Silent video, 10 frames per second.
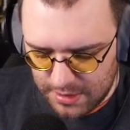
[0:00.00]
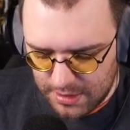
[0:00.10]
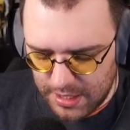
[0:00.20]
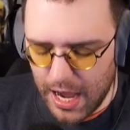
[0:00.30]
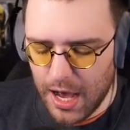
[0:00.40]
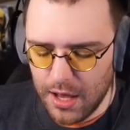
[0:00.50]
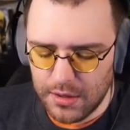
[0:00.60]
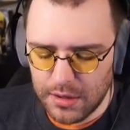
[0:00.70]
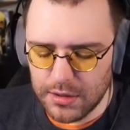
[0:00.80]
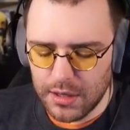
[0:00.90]
Yeah,
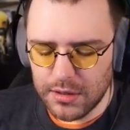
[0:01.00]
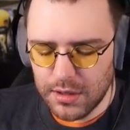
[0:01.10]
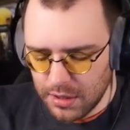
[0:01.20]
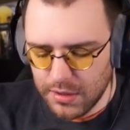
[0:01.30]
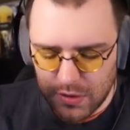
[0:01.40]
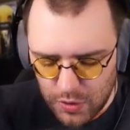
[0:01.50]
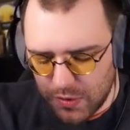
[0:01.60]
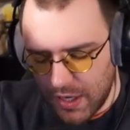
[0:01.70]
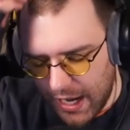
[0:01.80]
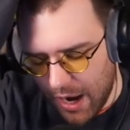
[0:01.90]
the Sioux
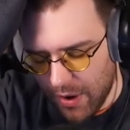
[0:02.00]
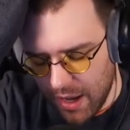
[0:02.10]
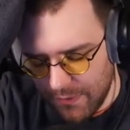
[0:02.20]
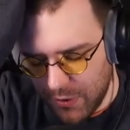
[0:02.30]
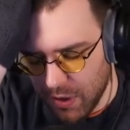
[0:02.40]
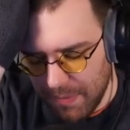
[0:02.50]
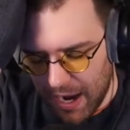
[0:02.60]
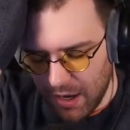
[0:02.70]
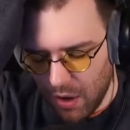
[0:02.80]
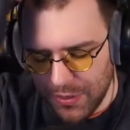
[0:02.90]
City area, if you
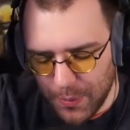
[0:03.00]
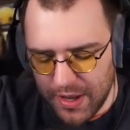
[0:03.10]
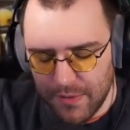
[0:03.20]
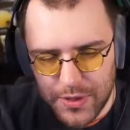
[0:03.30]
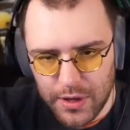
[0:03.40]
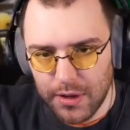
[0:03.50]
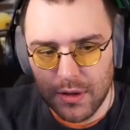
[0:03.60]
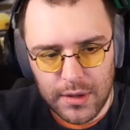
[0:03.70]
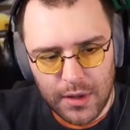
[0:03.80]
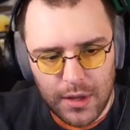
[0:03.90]
combine all three of the
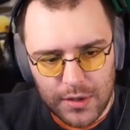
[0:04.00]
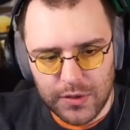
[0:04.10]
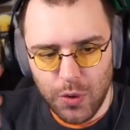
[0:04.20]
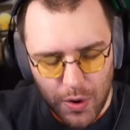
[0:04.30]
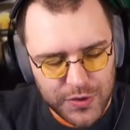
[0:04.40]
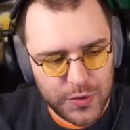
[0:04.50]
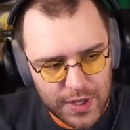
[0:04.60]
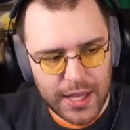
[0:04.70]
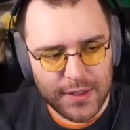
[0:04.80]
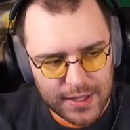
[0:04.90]
North Sioux
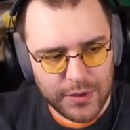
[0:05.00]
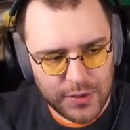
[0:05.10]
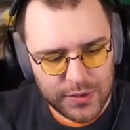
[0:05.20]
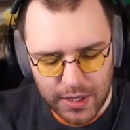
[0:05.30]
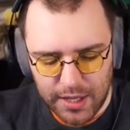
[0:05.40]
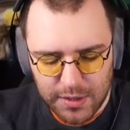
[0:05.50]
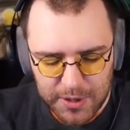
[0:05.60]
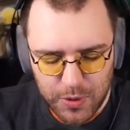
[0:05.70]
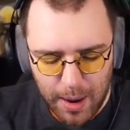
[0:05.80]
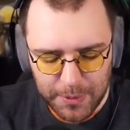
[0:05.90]
City and South Sioux City, it's a
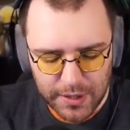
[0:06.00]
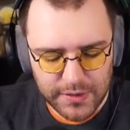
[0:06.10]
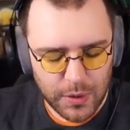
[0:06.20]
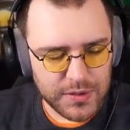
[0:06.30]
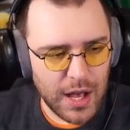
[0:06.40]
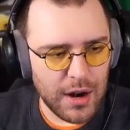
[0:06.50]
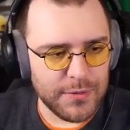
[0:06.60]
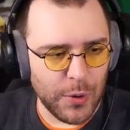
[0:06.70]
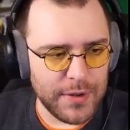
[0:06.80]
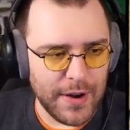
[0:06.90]
metropolis, so it's
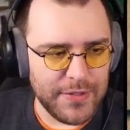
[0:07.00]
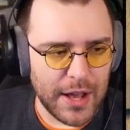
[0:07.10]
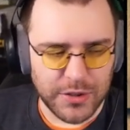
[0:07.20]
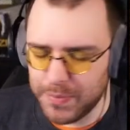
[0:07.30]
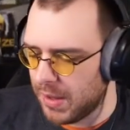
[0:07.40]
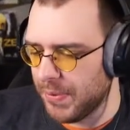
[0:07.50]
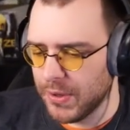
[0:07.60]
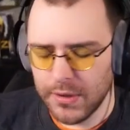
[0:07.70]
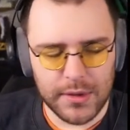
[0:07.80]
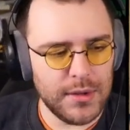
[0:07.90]
145,000
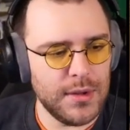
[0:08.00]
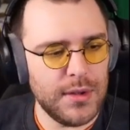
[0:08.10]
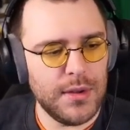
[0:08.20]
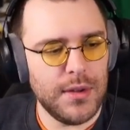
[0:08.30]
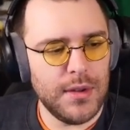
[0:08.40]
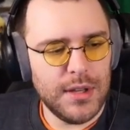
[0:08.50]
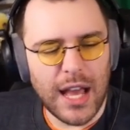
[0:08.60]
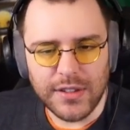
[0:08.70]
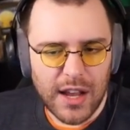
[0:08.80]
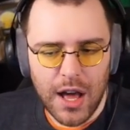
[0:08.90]
people. Yeah,
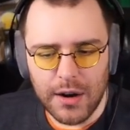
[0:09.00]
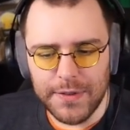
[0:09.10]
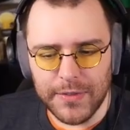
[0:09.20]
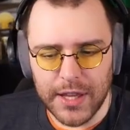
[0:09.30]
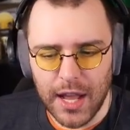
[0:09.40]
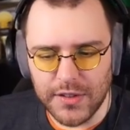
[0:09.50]
it's like 150K.